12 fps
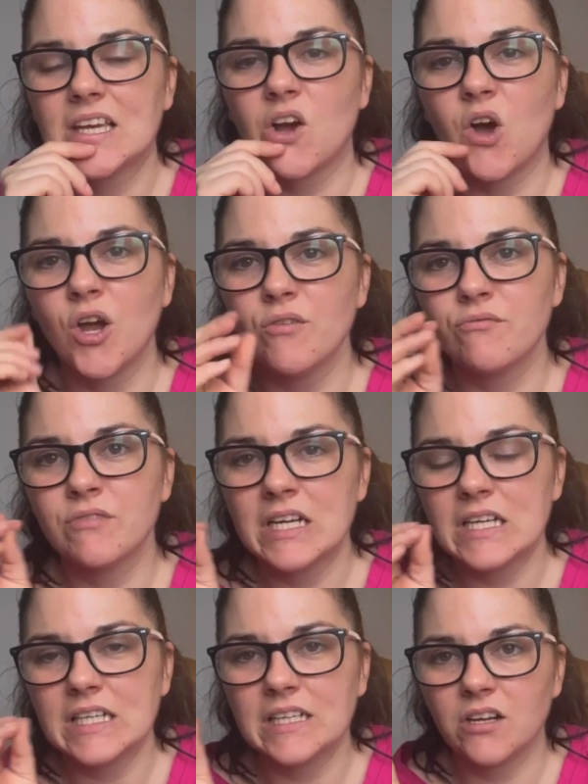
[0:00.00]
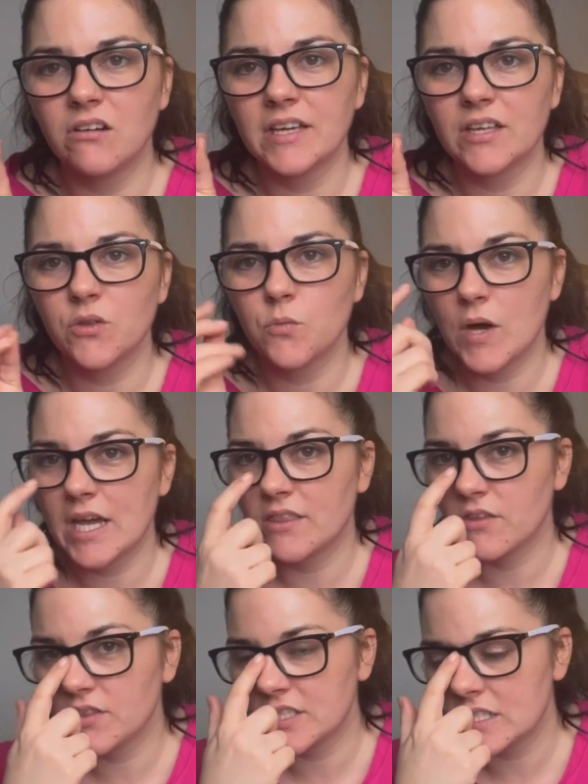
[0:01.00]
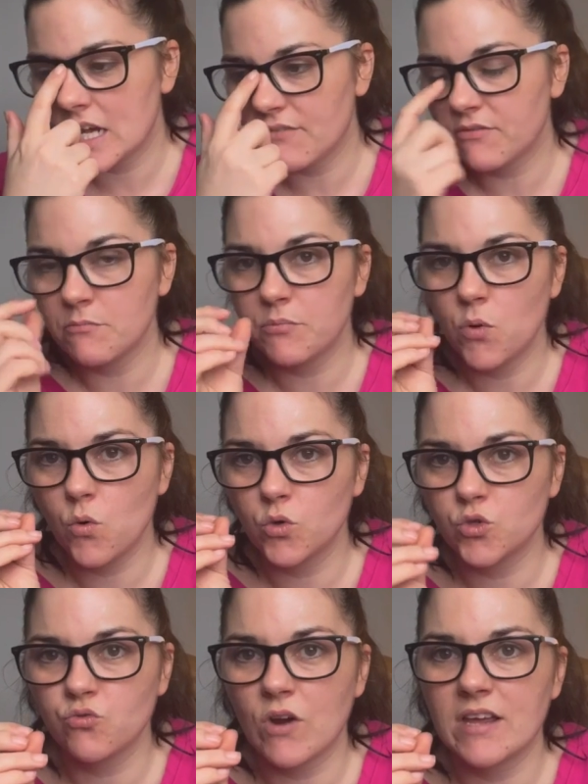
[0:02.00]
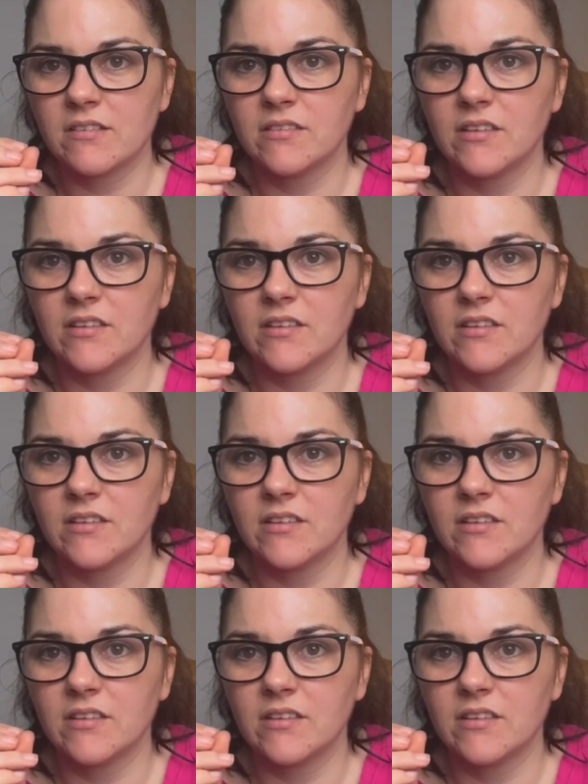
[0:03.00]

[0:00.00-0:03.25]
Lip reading: I really like the way that the Davenport dress,